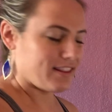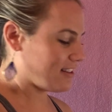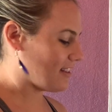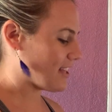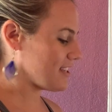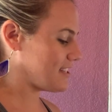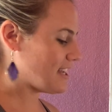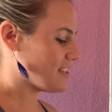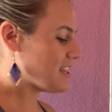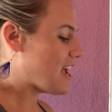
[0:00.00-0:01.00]
like this
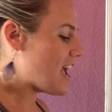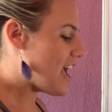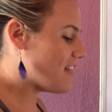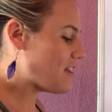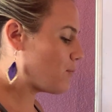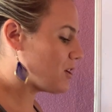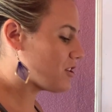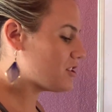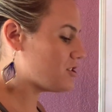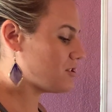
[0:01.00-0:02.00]
stance. And then what you're
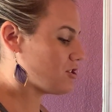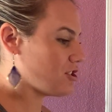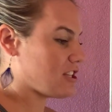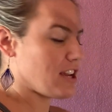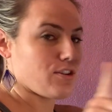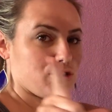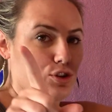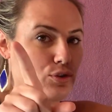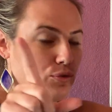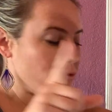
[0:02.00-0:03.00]
gonna do is you're gonna take your
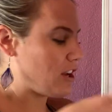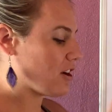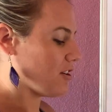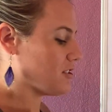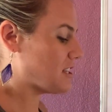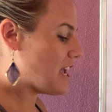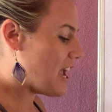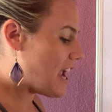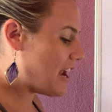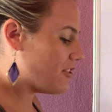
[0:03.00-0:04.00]
2 fingers
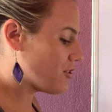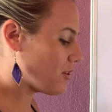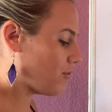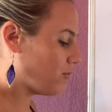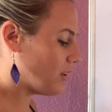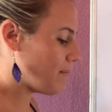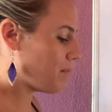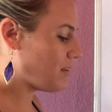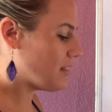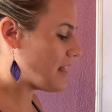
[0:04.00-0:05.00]
and you're gonna flip
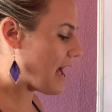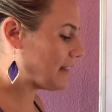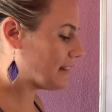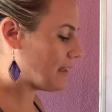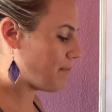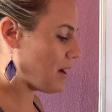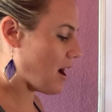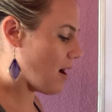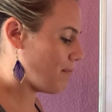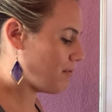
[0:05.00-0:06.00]
that lip
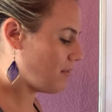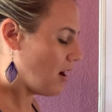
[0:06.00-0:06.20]
up.